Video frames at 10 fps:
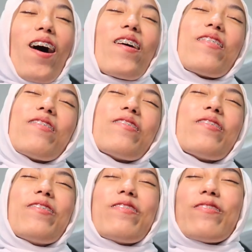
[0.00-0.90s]

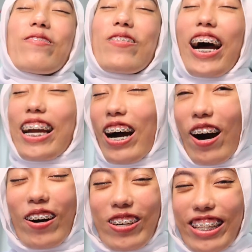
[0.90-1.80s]
Oh my
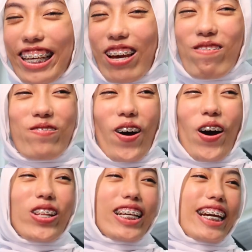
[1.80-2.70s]
holy
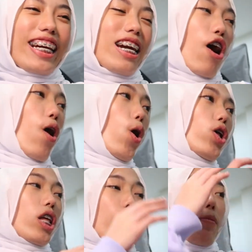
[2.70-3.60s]
moly,
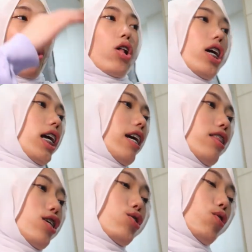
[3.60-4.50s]
holy moly
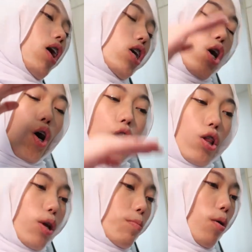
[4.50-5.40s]
in the truck,
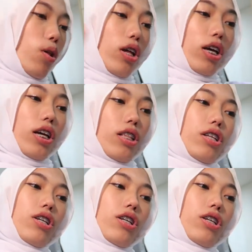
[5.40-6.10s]
holy moly in